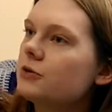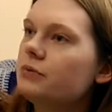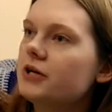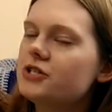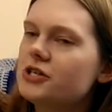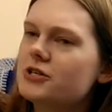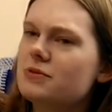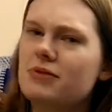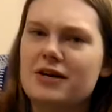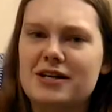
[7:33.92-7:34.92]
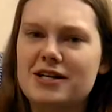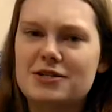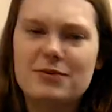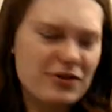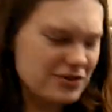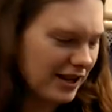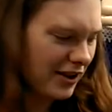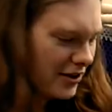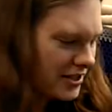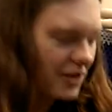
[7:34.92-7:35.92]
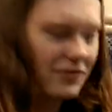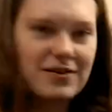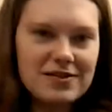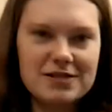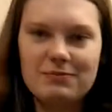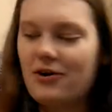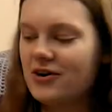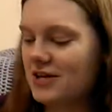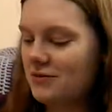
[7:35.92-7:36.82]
a plushie or something in here as well. There's a lot of stuff in this box.